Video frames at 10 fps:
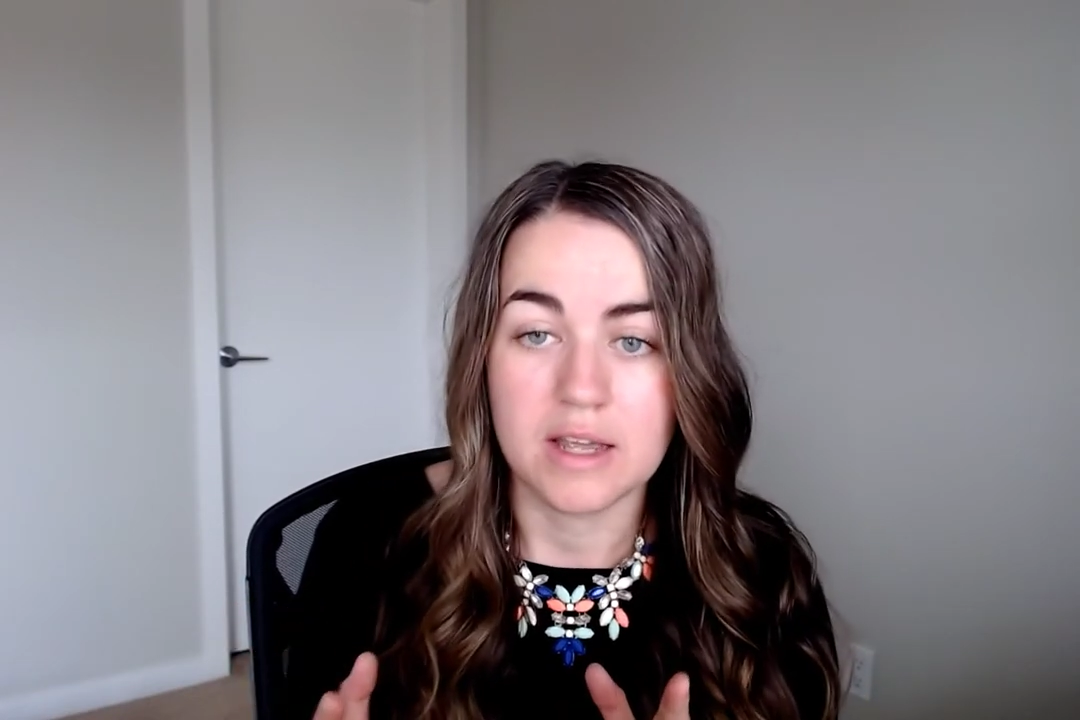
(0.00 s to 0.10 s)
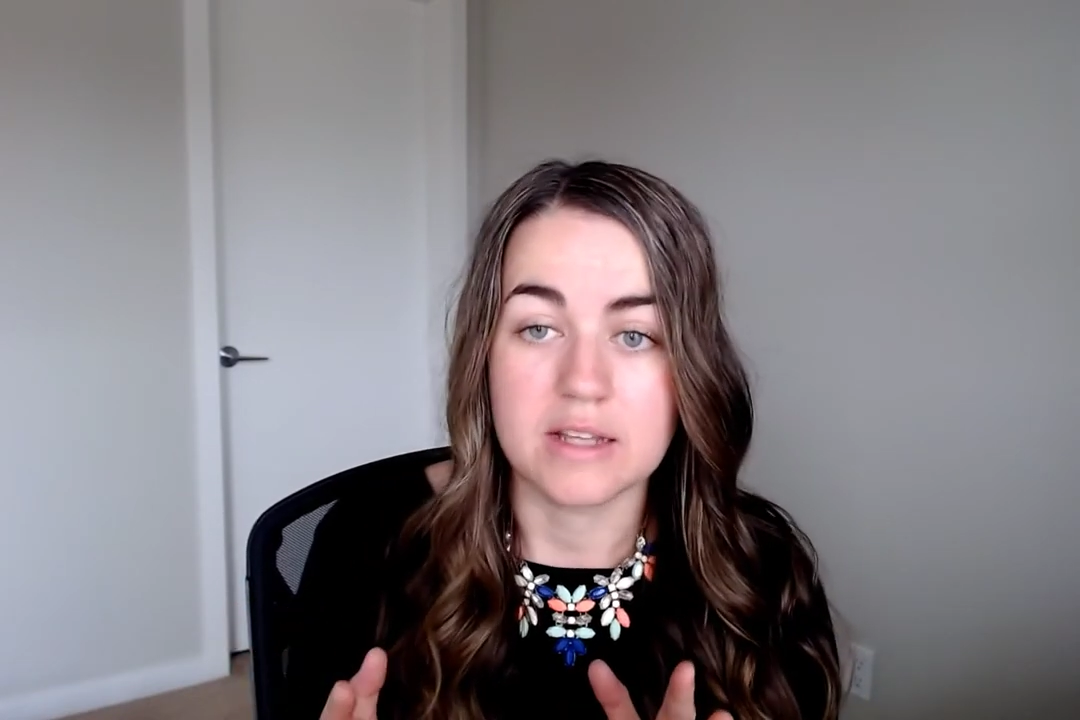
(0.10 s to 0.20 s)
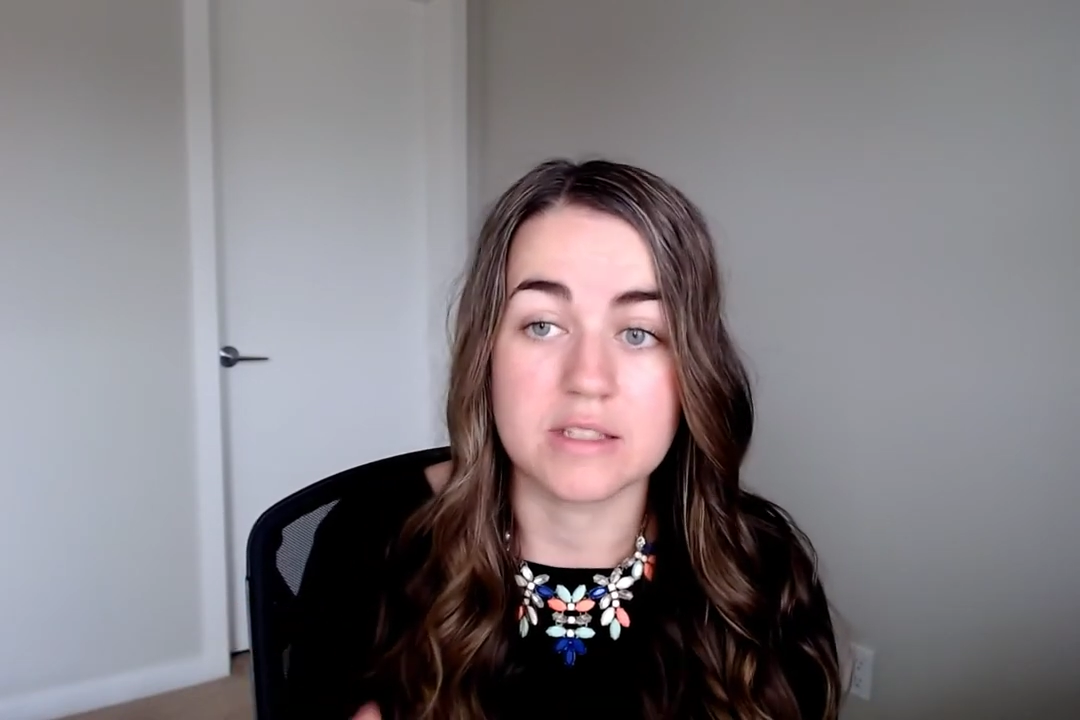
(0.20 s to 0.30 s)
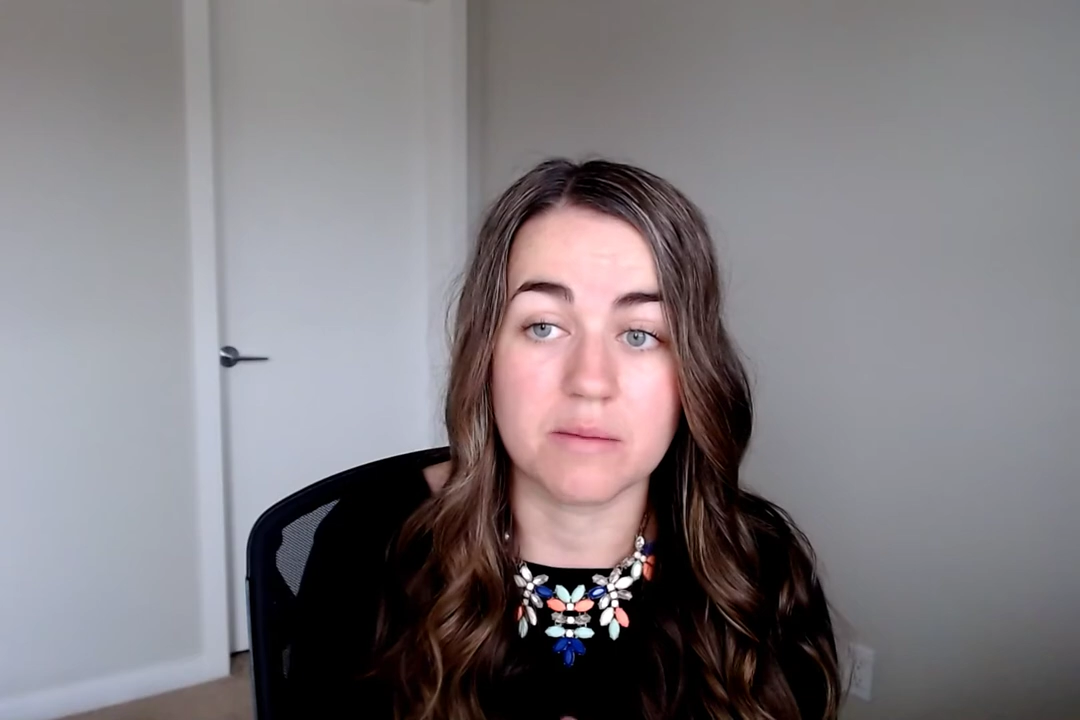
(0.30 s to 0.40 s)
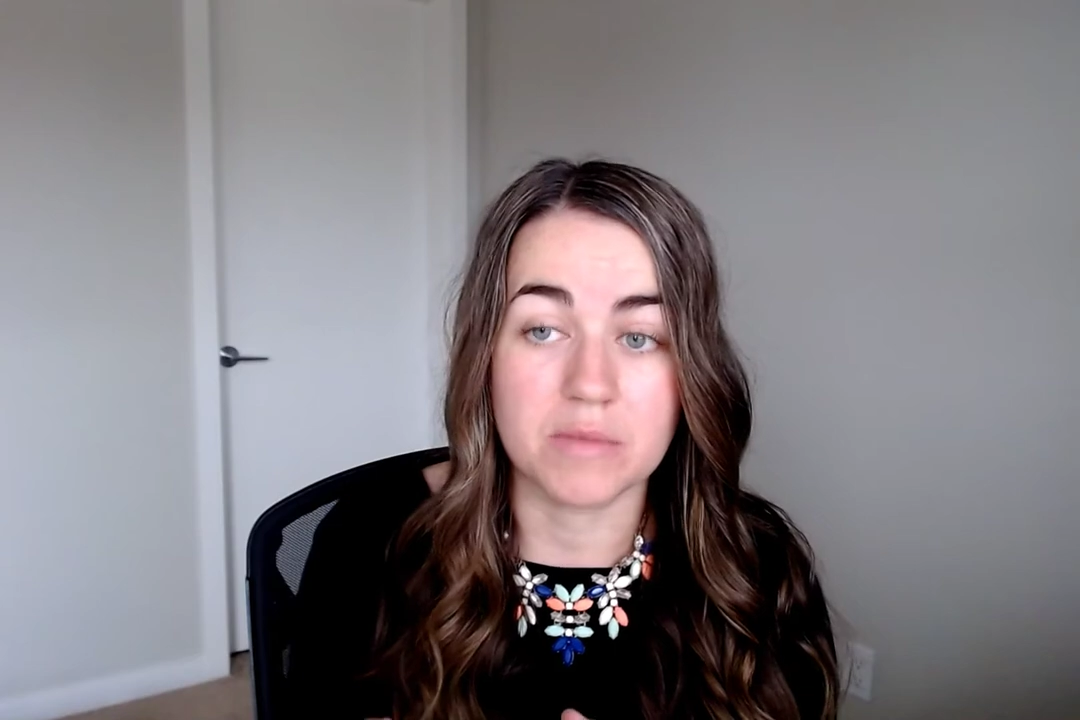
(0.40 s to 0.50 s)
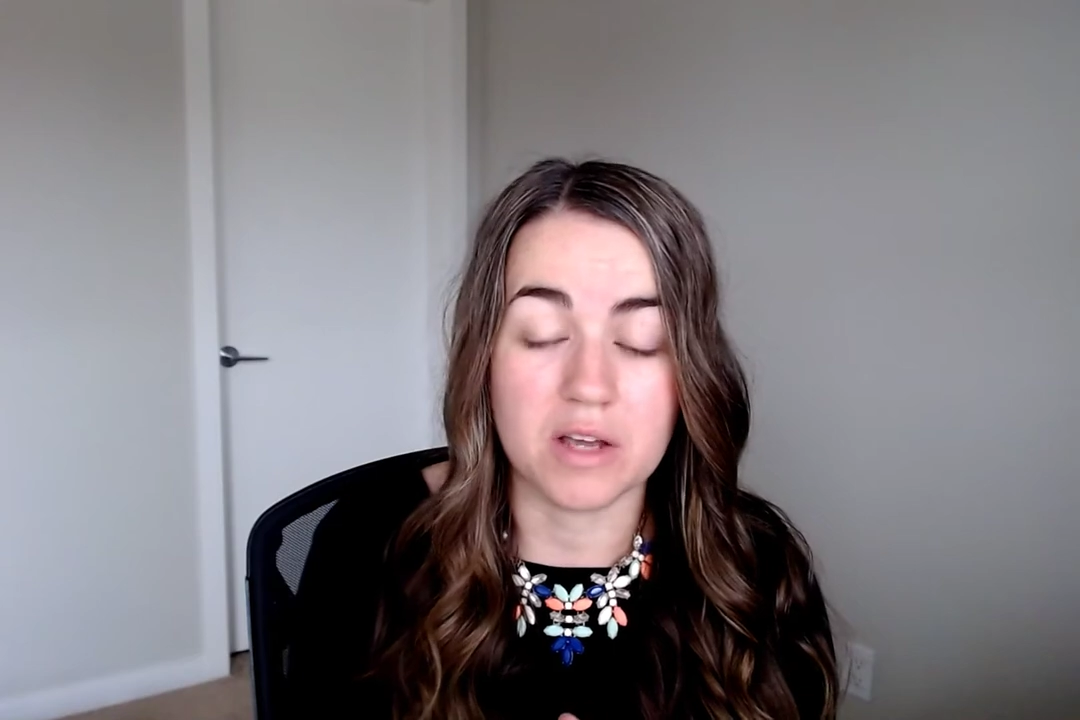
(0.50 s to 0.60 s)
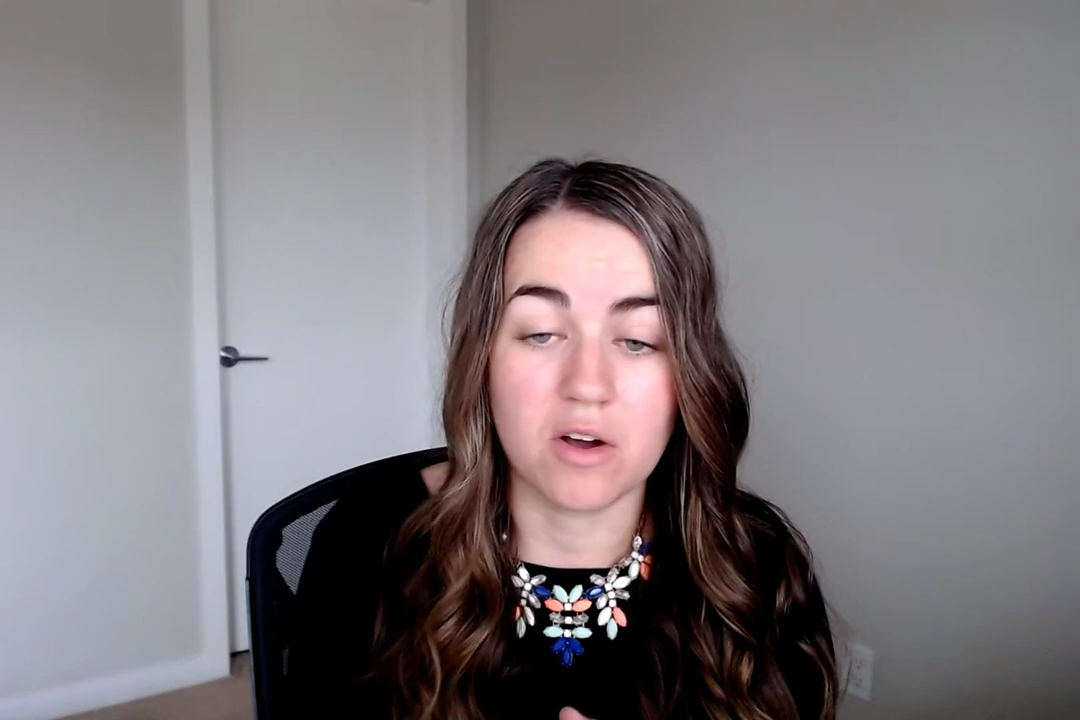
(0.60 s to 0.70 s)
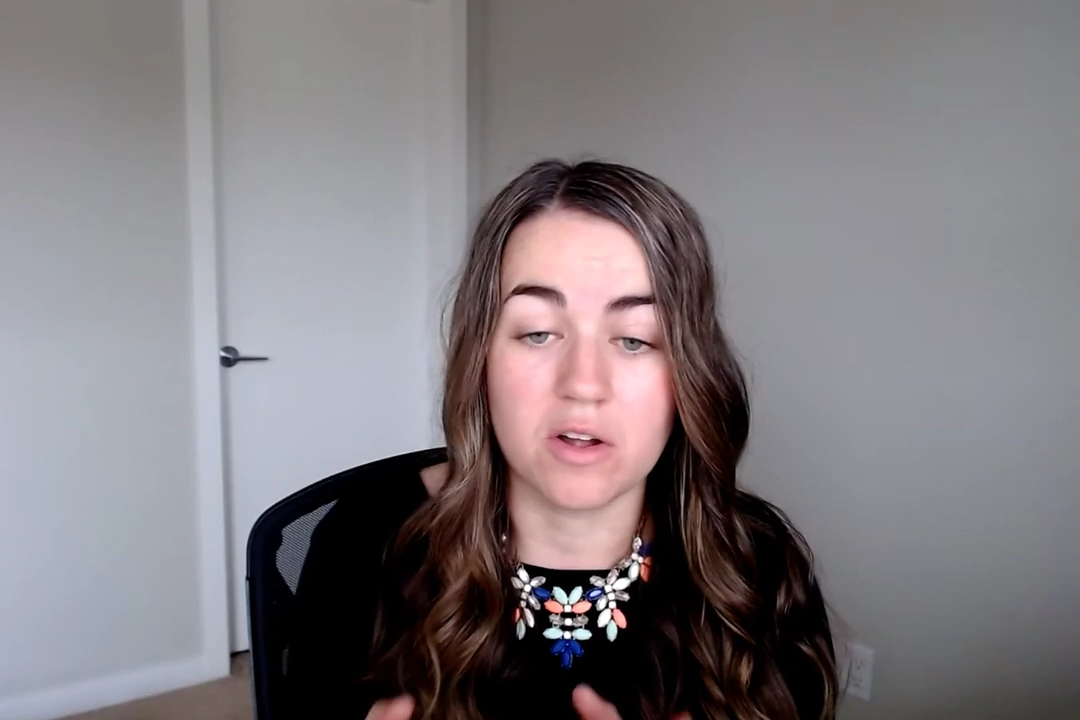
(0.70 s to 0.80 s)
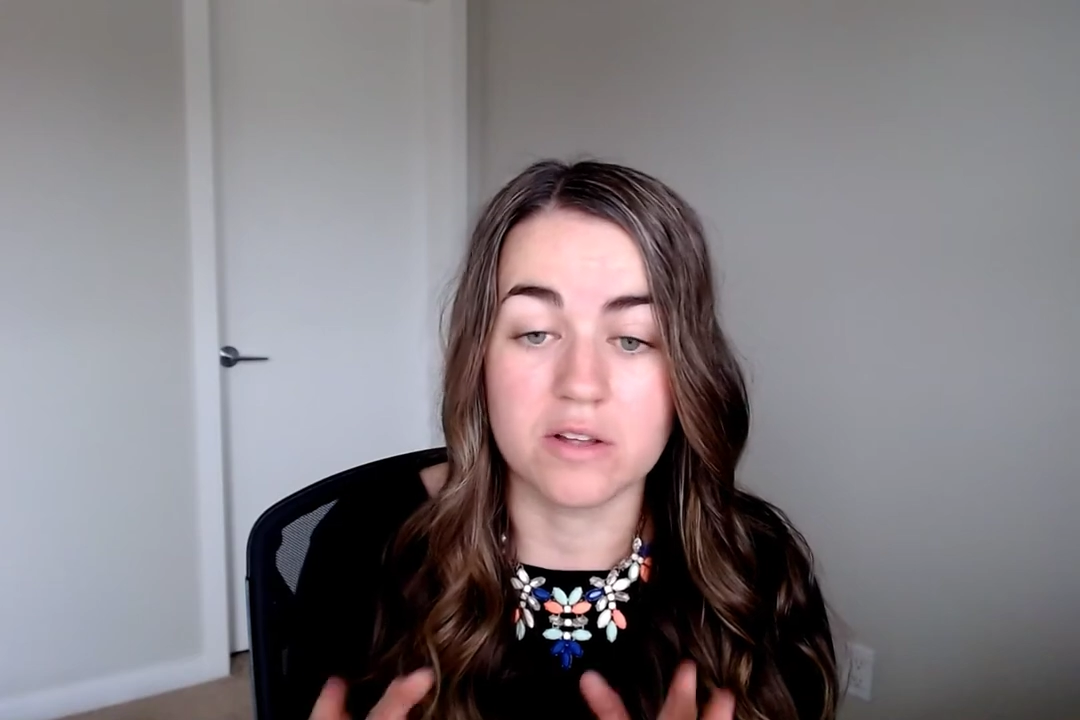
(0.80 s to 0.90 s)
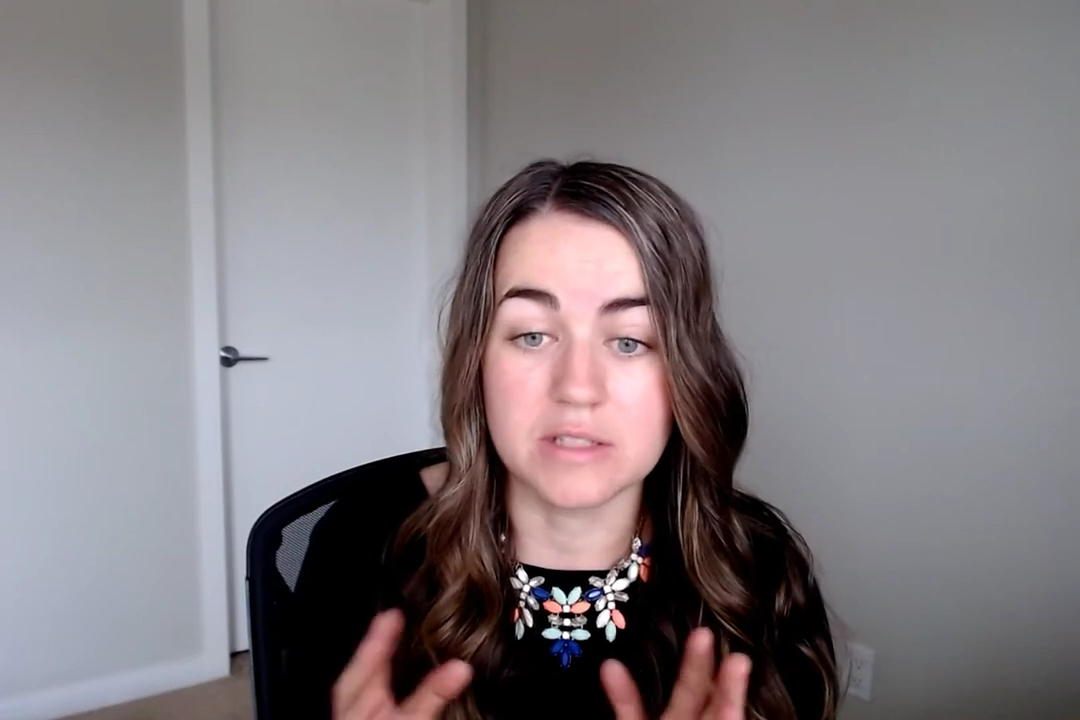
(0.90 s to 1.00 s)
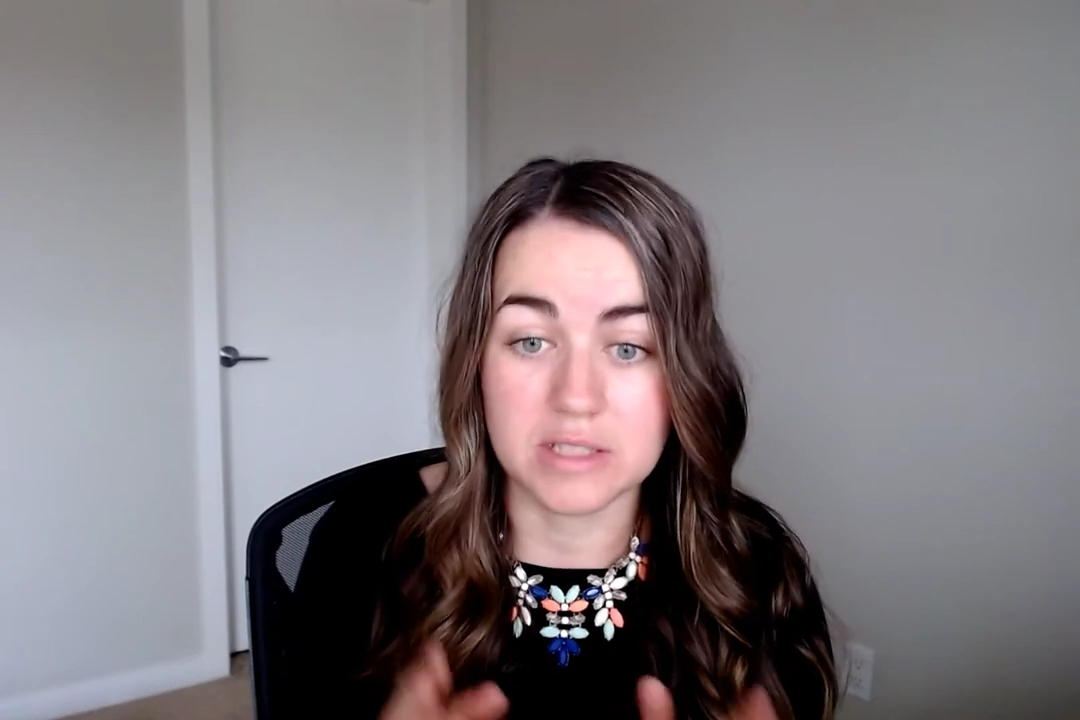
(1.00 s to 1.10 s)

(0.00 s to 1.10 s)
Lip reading: is something called